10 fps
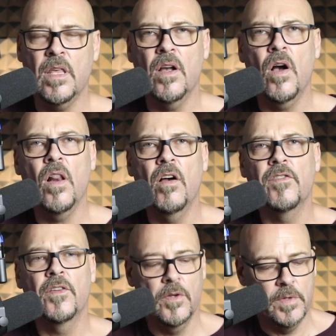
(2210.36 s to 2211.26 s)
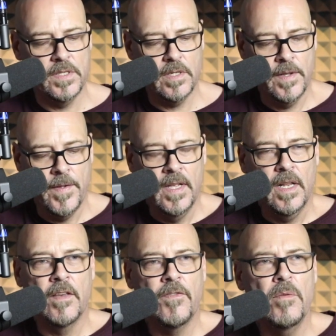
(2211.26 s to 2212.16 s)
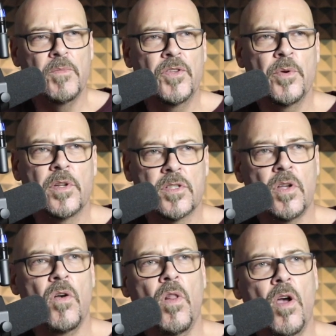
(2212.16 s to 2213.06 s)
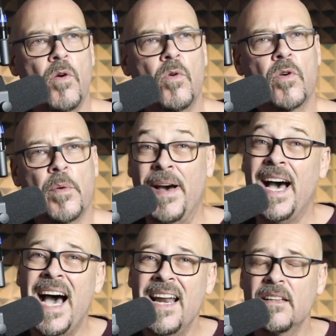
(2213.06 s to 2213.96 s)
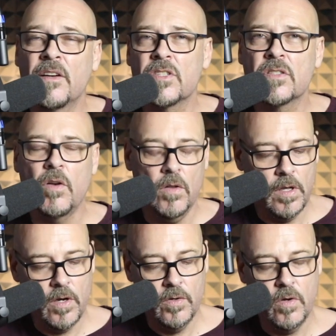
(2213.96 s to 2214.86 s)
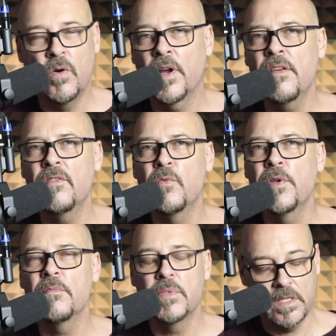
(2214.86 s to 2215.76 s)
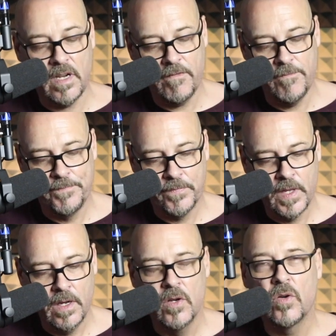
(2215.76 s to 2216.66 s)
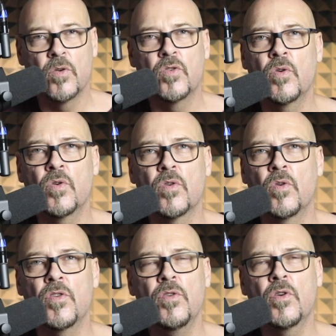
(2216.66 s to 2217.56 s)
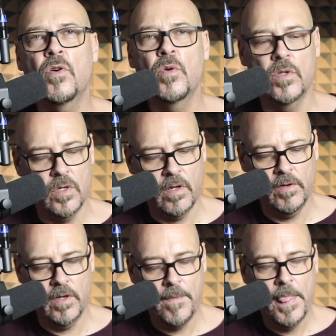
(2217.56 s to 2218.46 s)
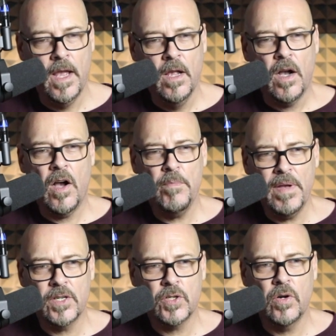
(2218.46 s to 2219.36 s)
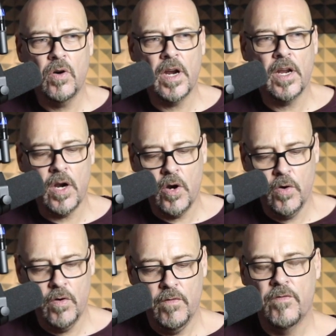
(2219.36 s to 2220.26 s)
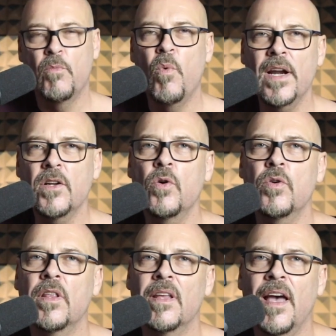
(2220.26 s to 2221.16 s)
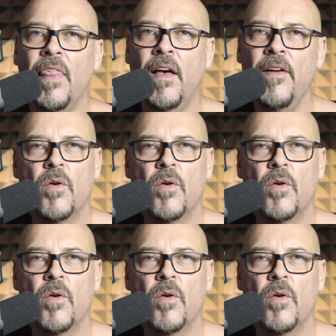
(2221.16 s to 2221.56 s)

thing I'll often do is if I'm doing a solo or a part of a solo or even rhythm stuff or new chords that I learned, I make sure I go from one chord to the other